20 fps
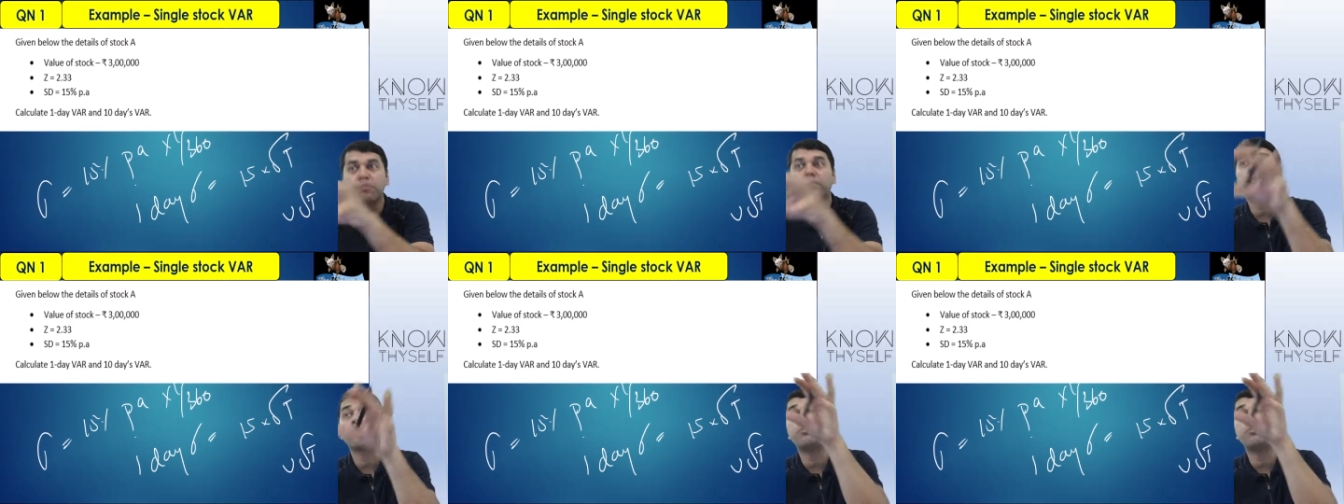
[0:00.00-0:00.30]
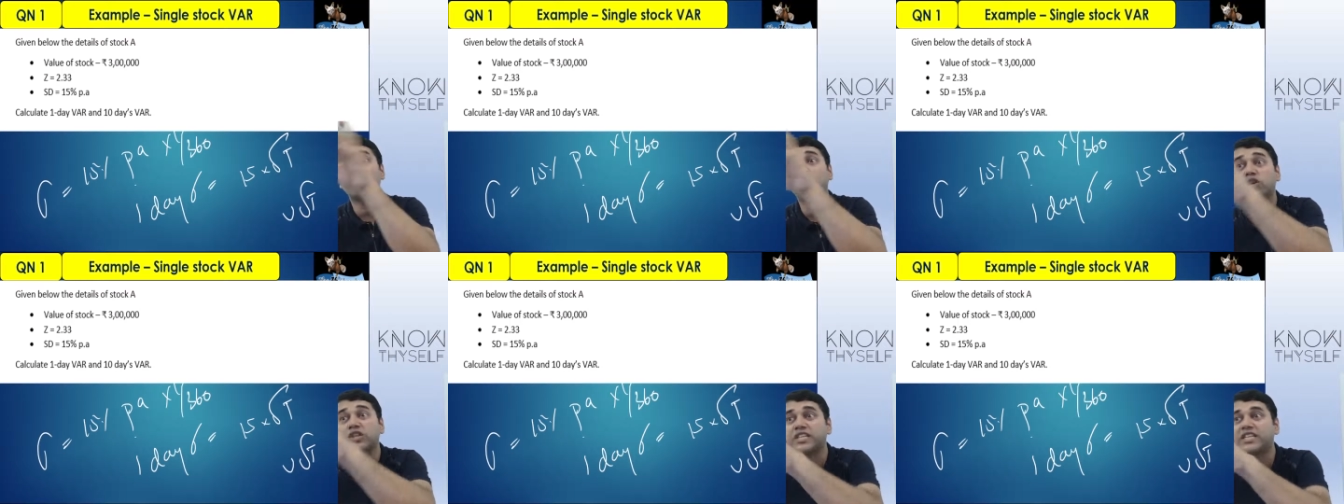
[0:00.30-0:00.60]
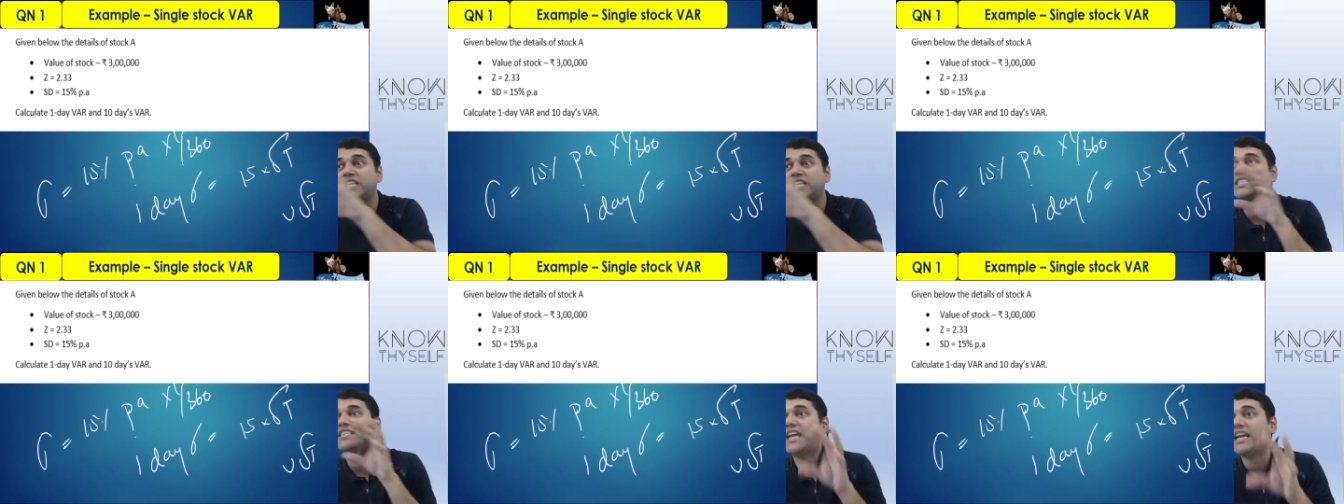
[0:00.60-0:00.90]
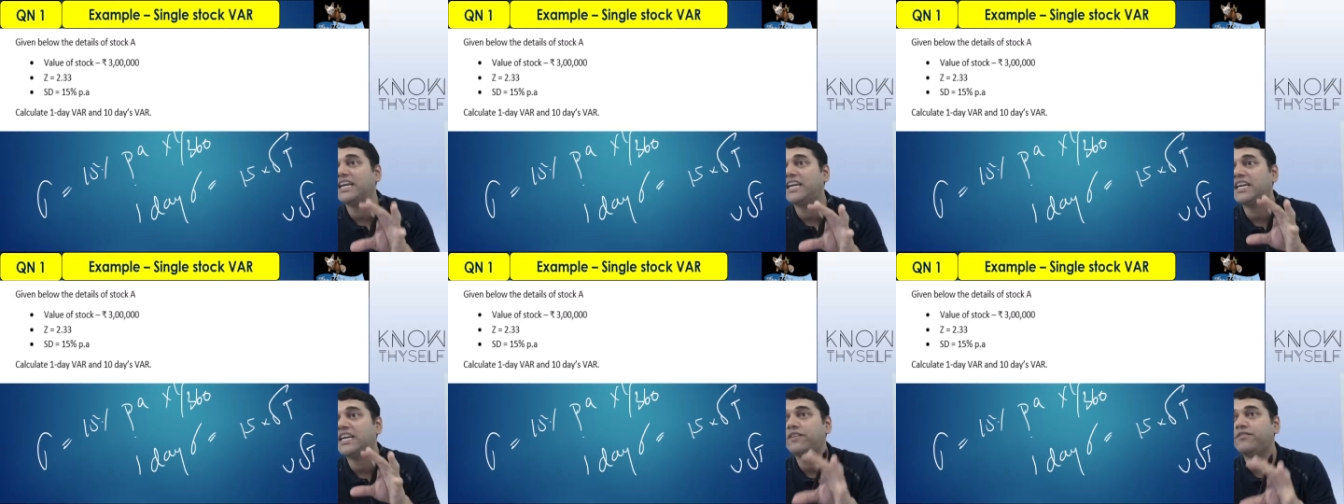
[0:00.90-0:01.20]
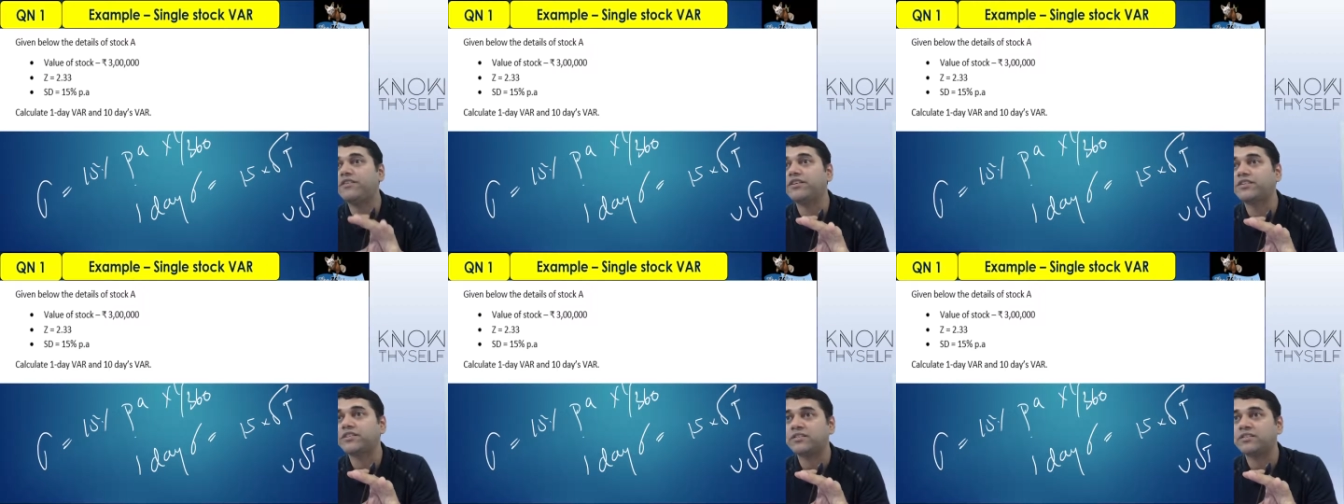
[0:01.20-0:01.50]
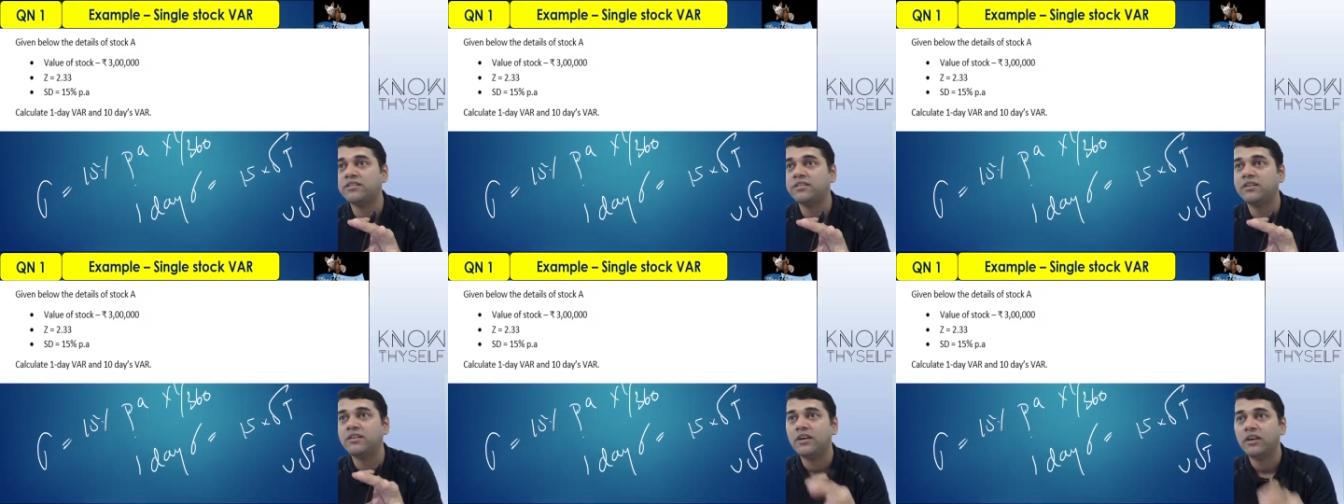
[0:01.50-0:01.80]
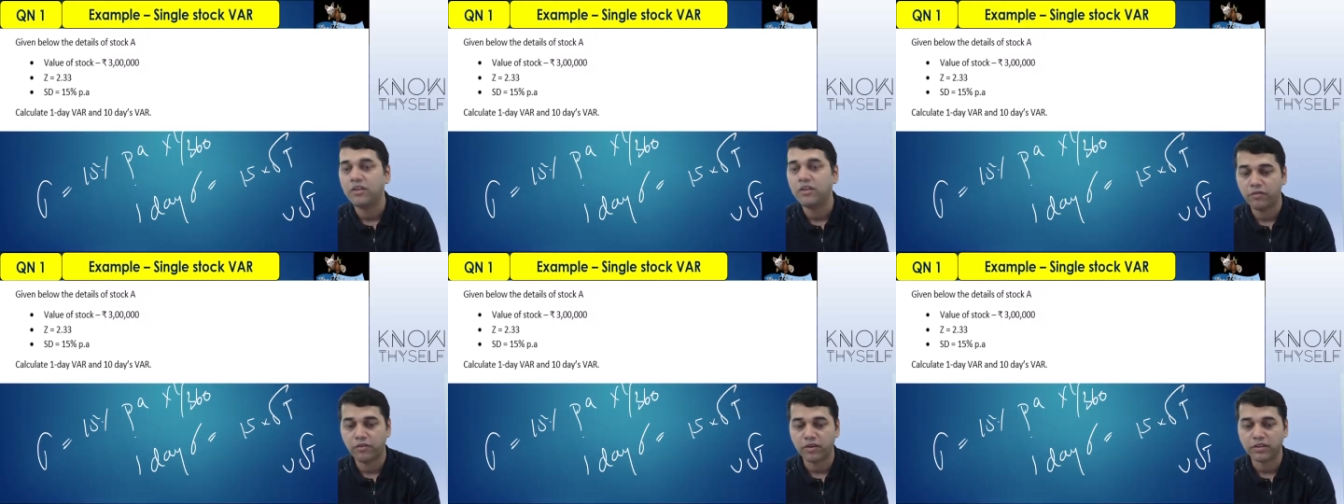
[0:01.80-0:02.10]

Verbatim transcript: proportional standard deviation for